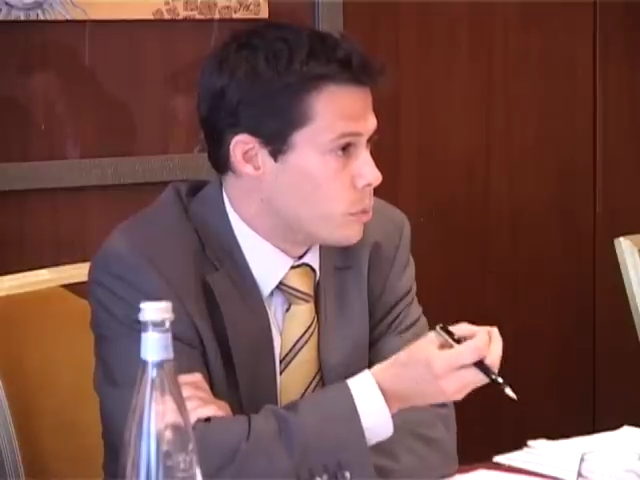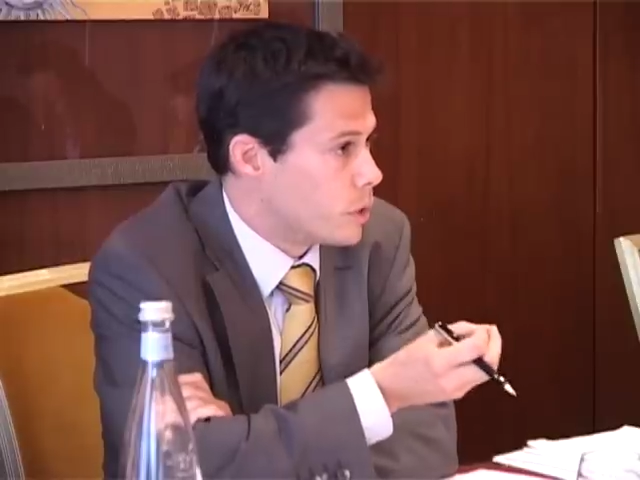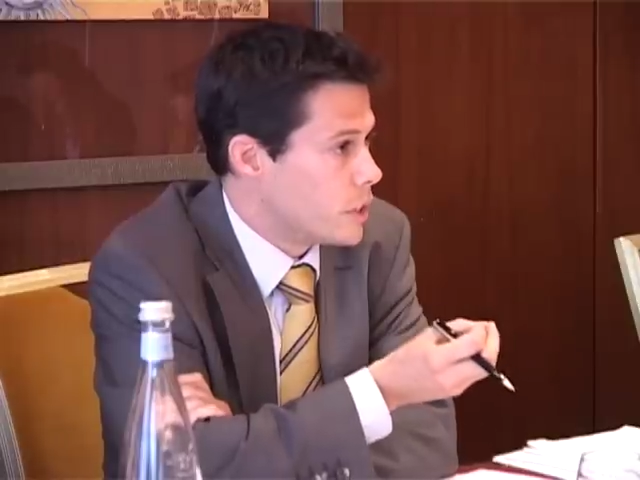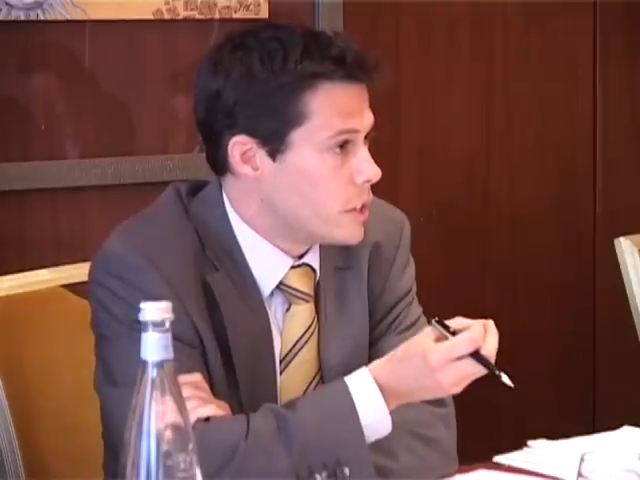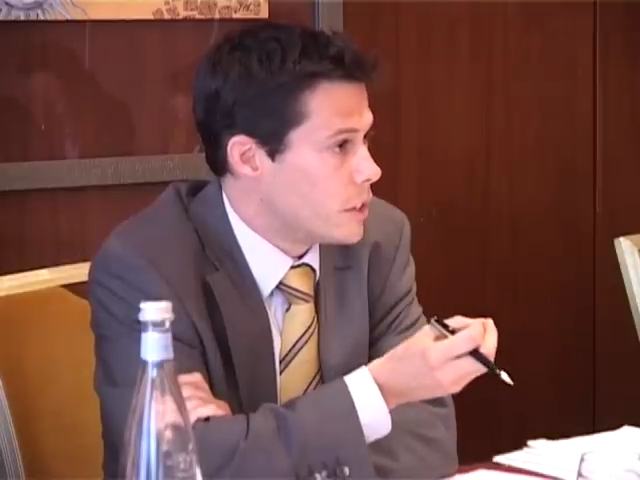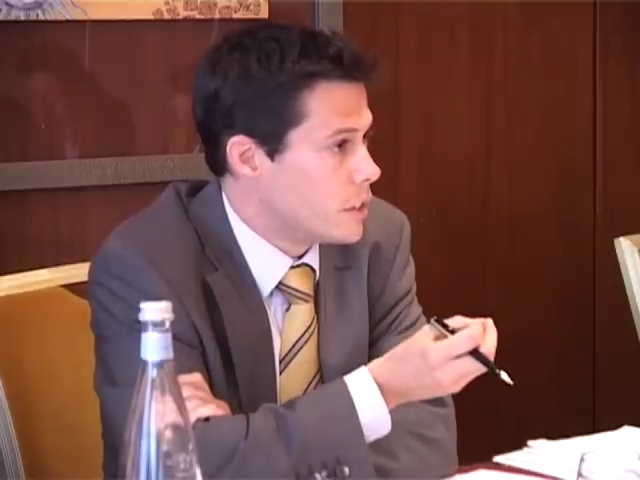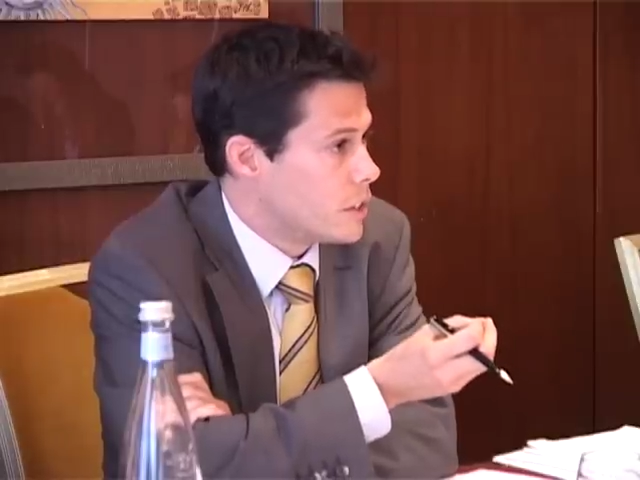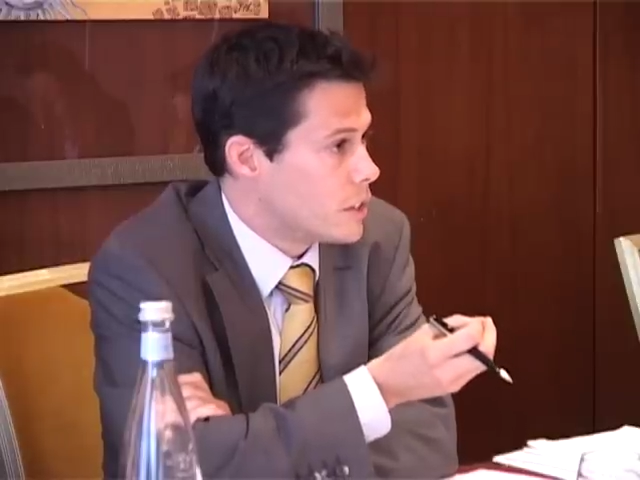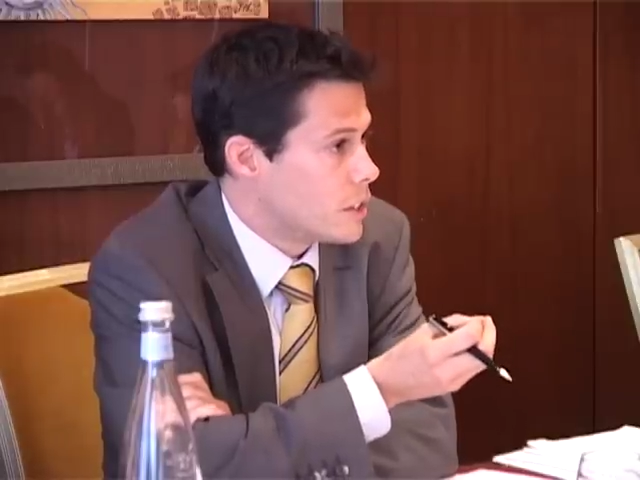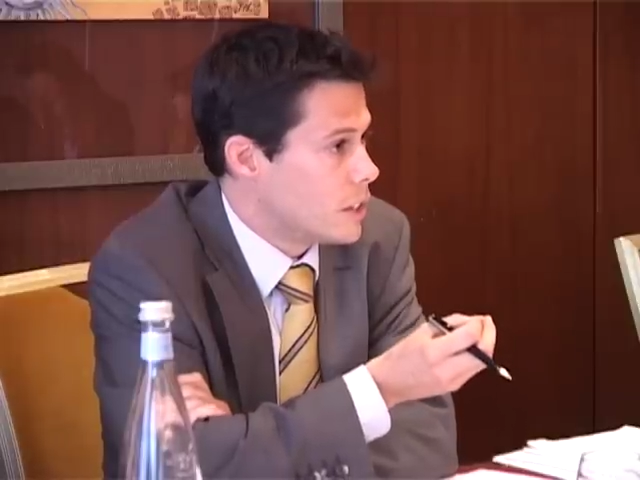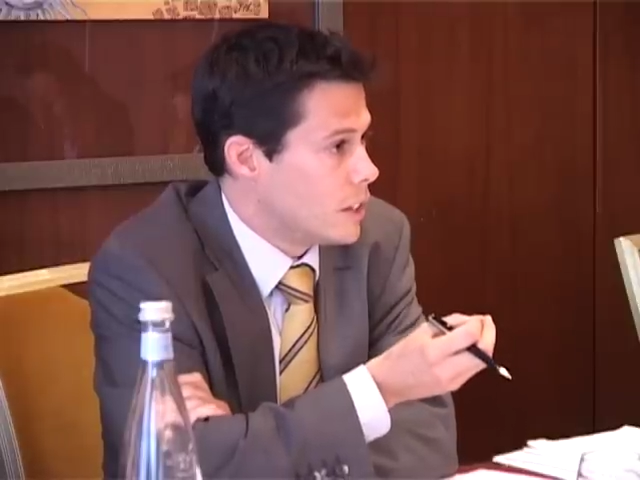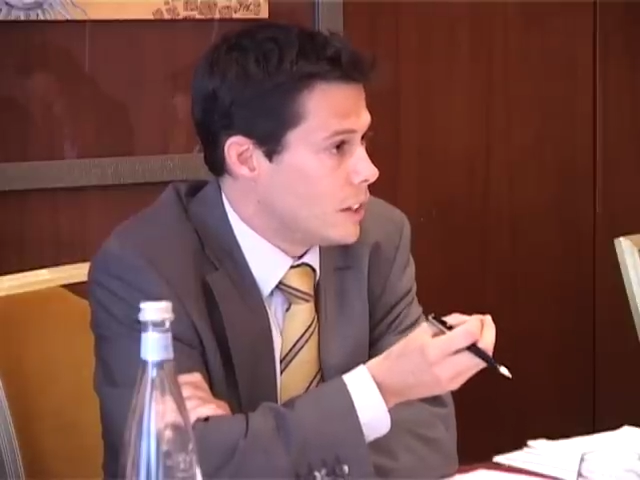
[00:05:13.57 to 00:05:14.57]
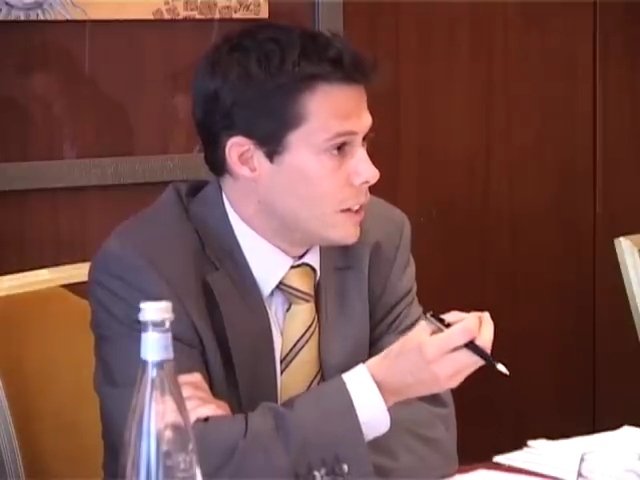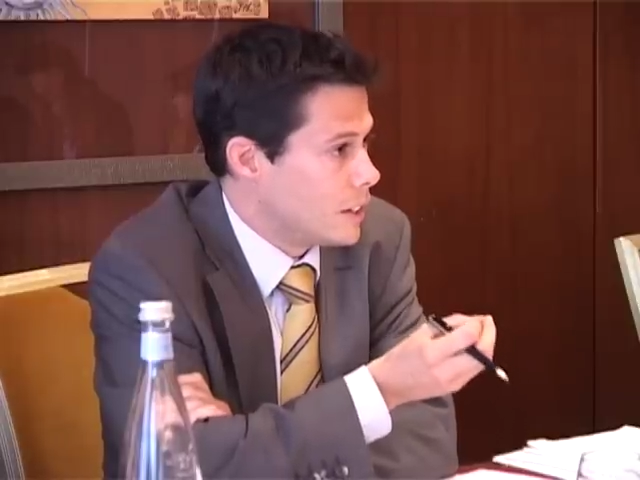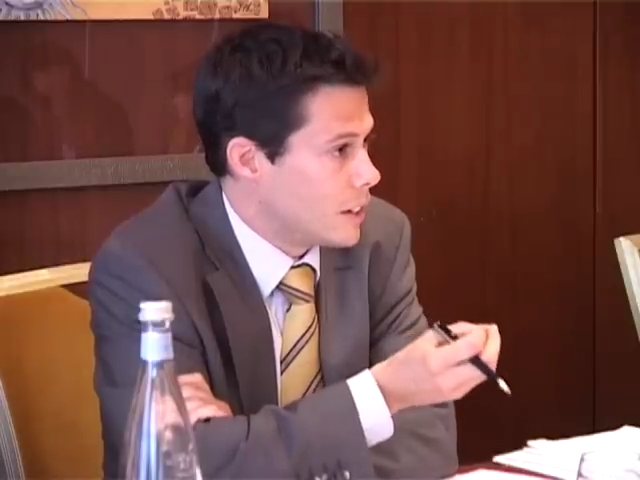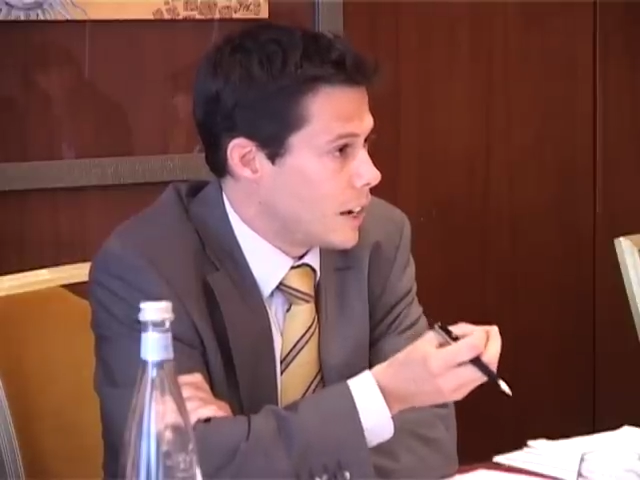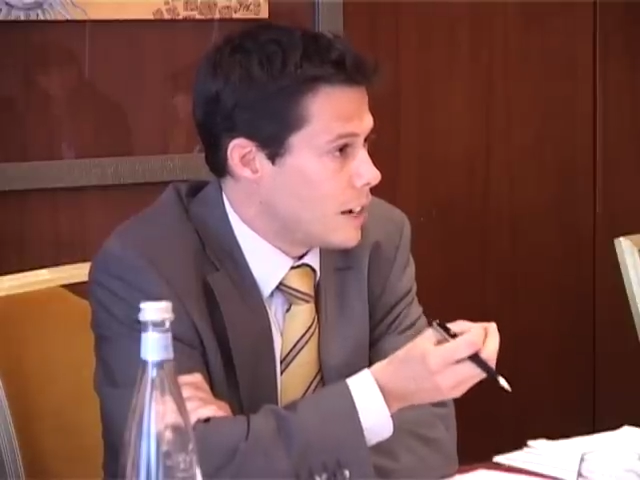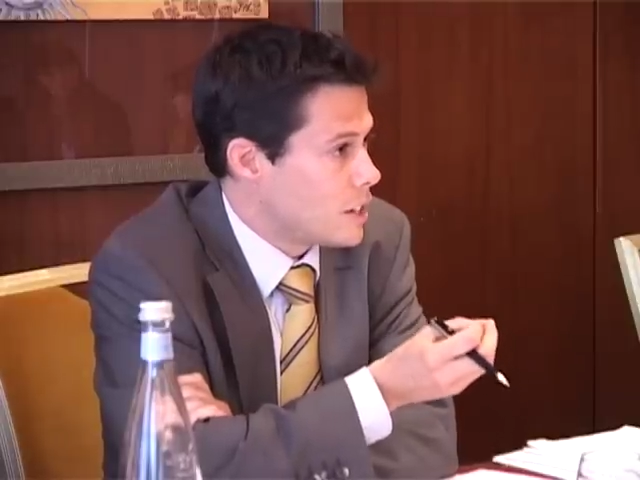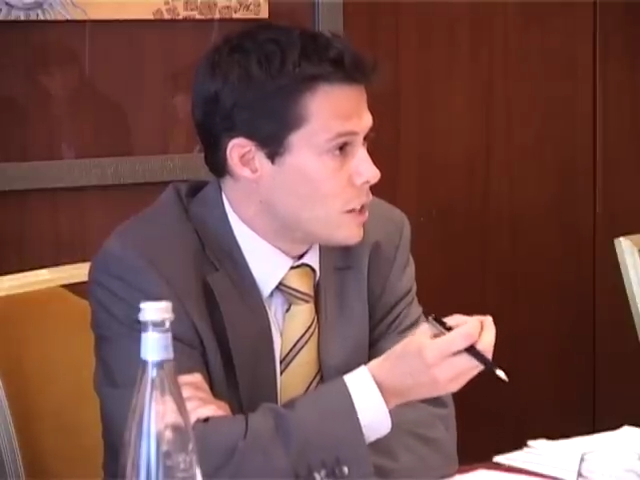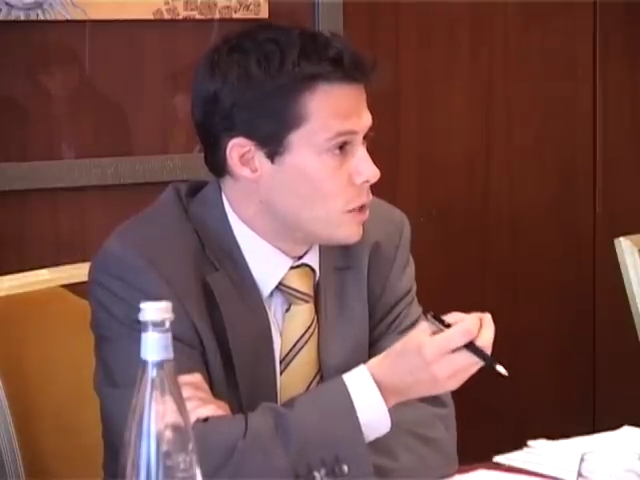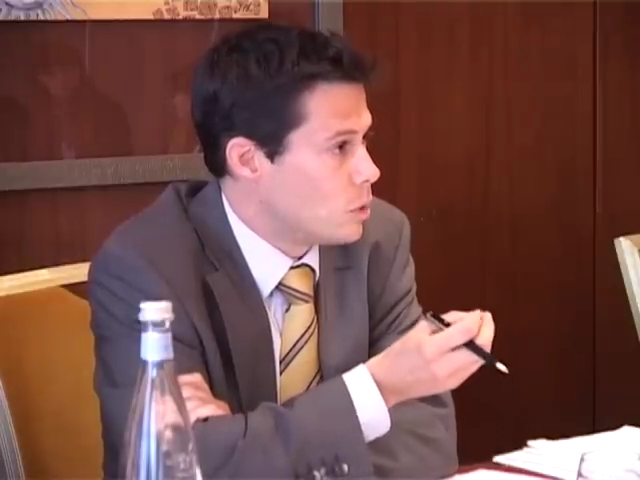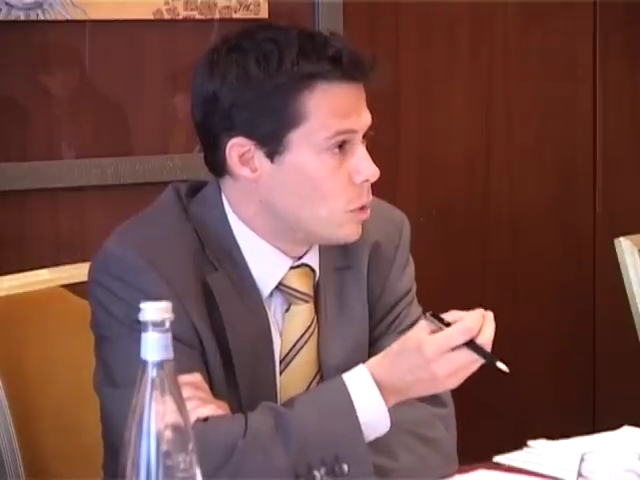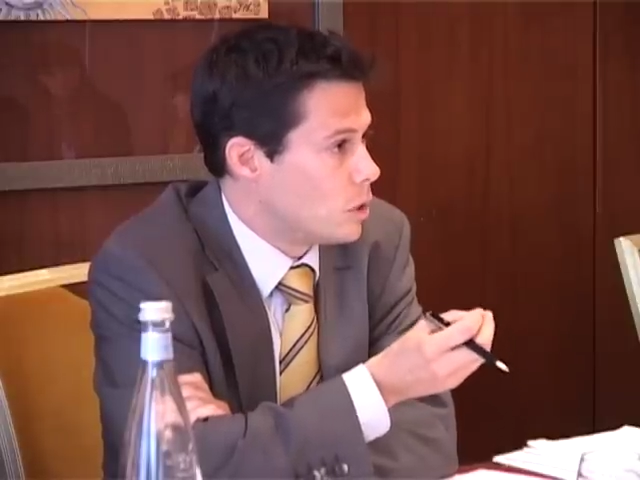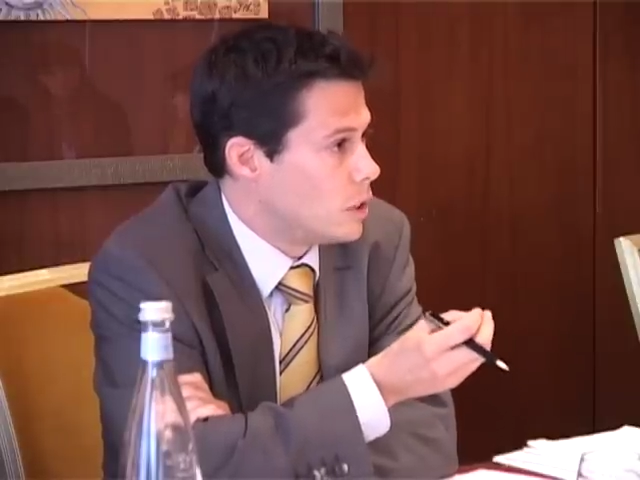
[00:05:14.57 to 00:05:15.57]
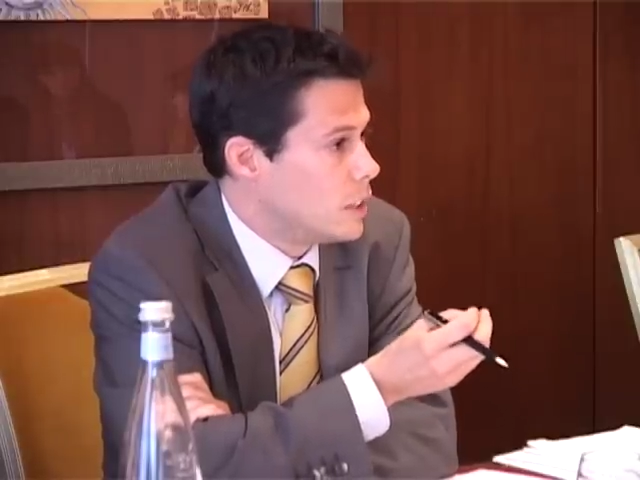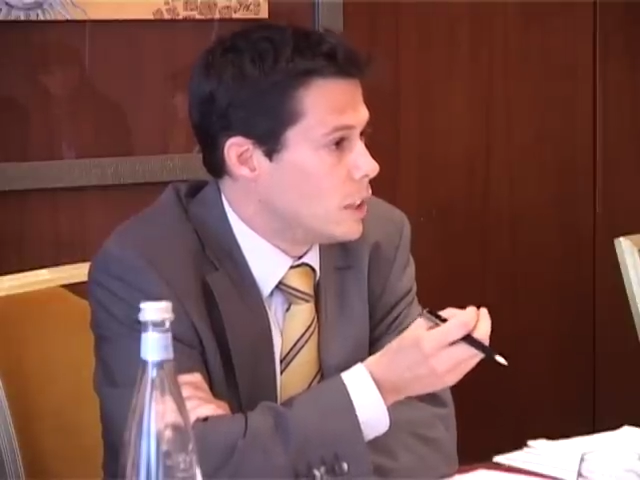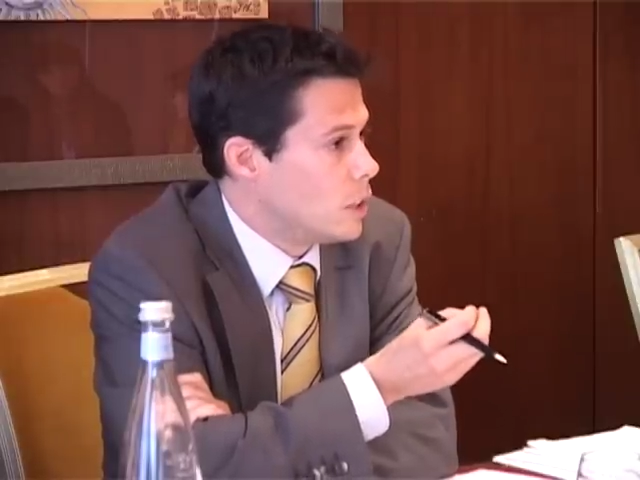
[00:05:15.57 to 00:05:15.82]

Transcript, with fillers: precedent in case law,